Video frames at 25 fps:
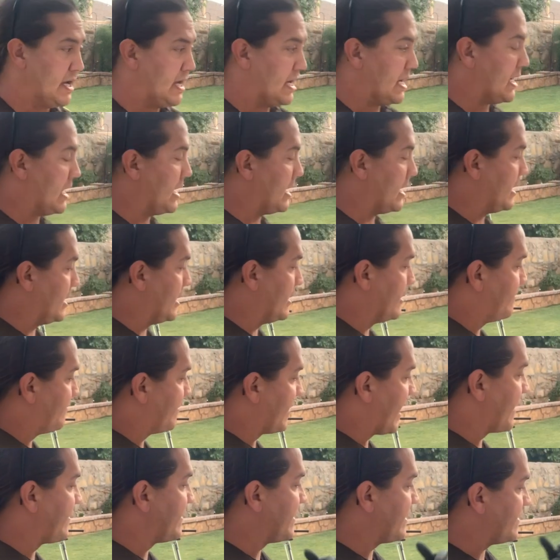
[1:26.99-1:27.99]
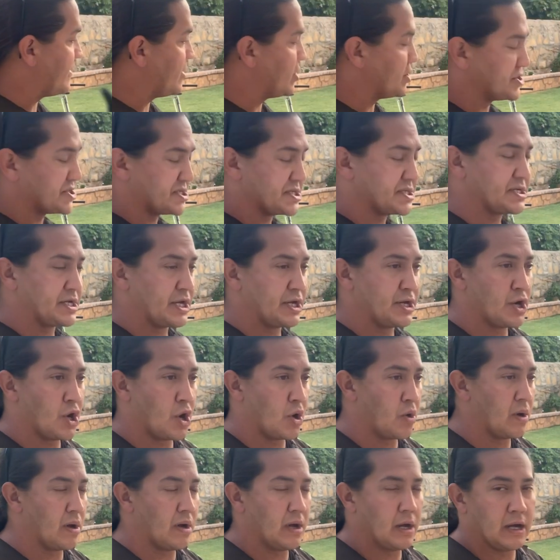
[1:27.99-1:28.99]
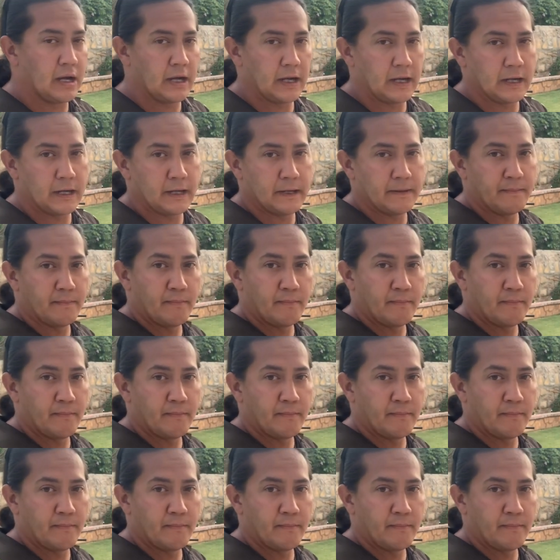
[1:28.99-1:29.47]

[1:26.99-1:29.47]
Um, and then there's, you know, uh,